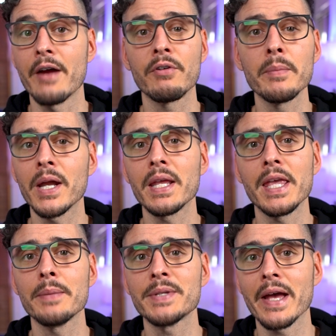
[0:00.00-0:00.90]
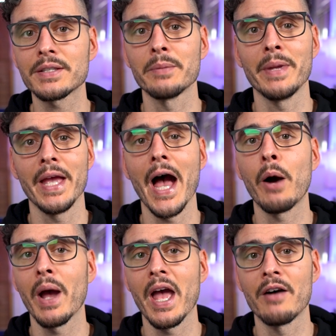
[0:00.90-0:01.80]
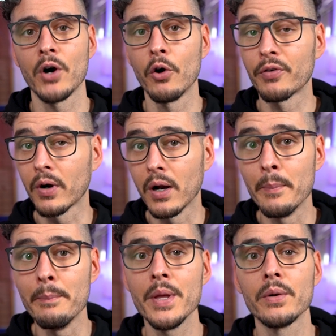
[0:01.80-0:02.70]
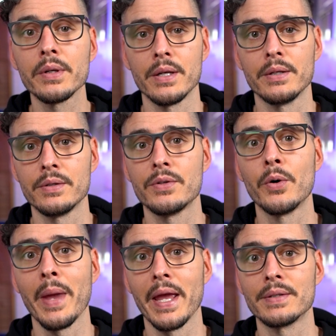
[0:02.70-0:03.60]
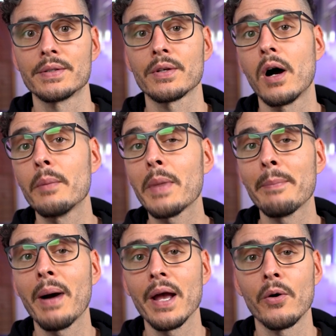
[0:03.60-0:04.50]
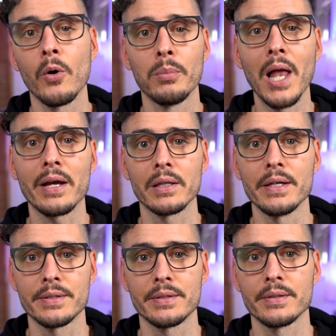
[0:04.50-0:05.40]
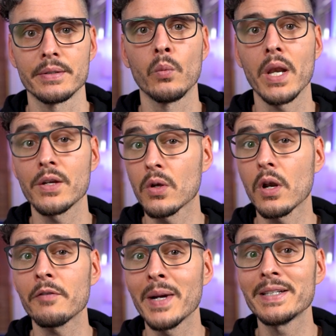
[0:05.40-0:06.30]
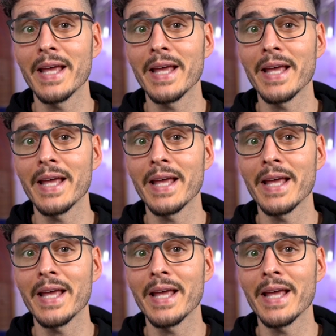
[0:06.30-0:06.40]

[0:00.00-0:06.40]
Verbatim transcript: Everybody keeps asking me how I have over a million domains on my Pi-hole block list. When I showed off my